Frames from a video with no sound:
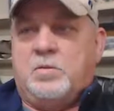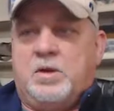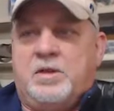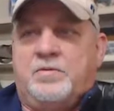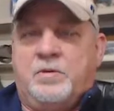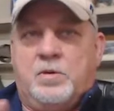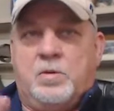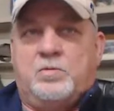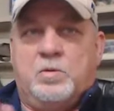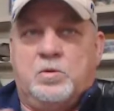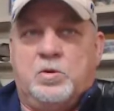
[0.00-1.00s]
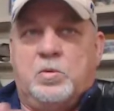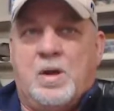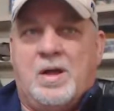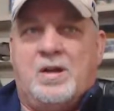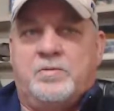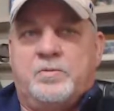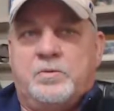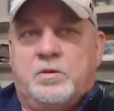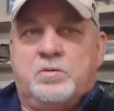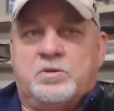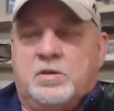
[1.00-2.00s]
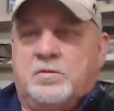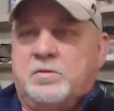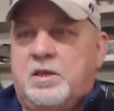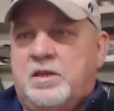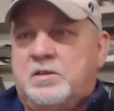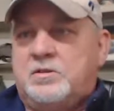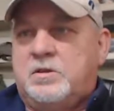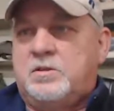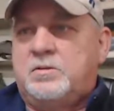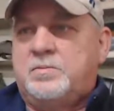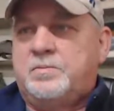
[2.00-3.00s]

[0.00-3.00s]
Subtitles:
away, for a little while, several days there.